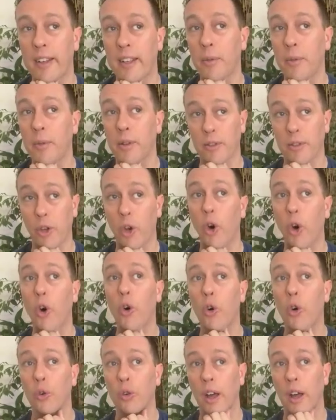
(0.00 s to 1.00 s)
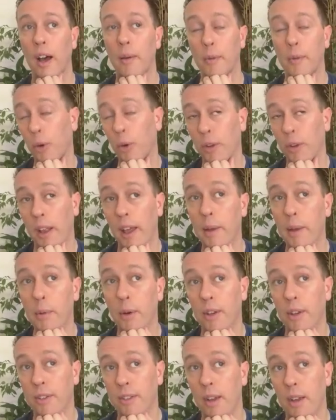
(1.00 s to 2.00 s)
It was called, or
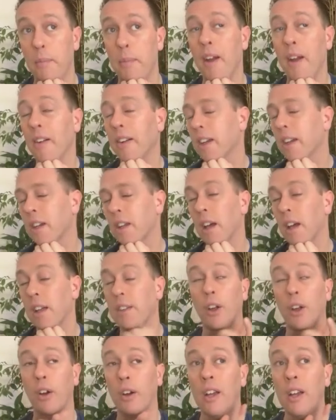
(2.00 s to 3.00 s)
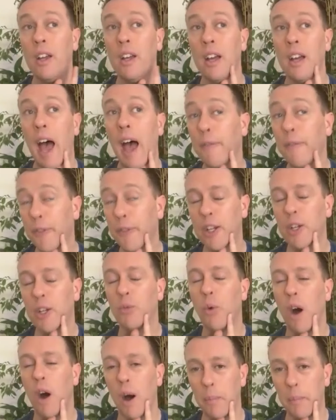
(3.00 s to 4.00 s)
labeled as America, no,
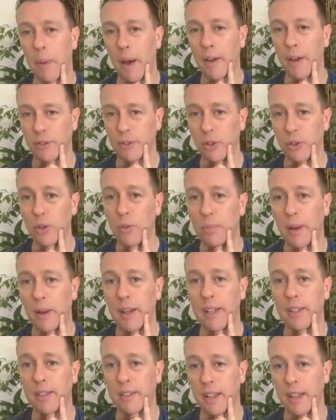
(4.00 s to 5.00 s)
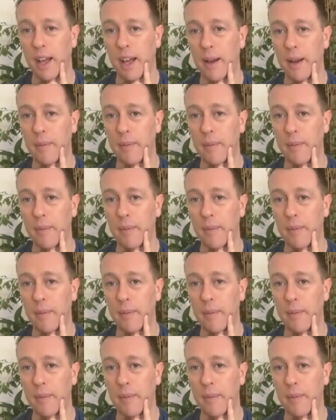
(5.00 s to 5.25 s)
African wild basil, but its